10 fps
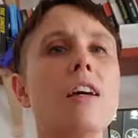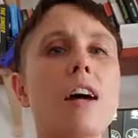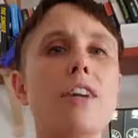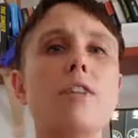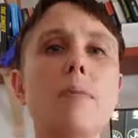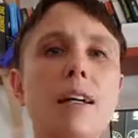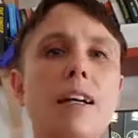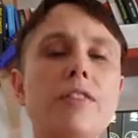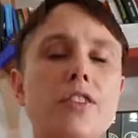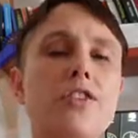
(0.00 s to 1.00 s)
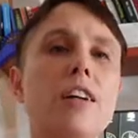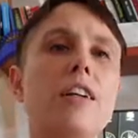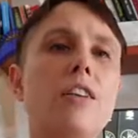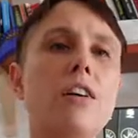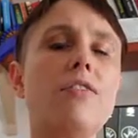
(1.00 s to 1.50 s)
and you might have to try a
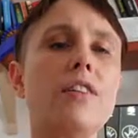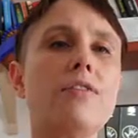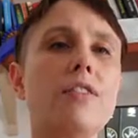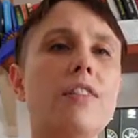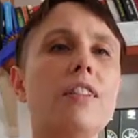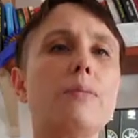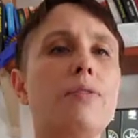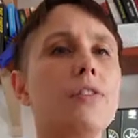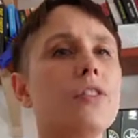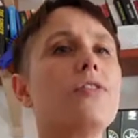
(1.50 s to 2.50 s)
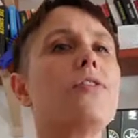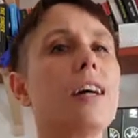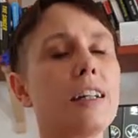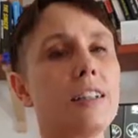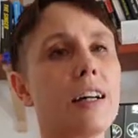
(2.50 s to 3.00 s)
lot of different things before you
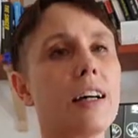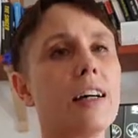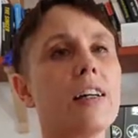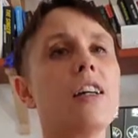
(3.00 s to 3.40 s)
find that.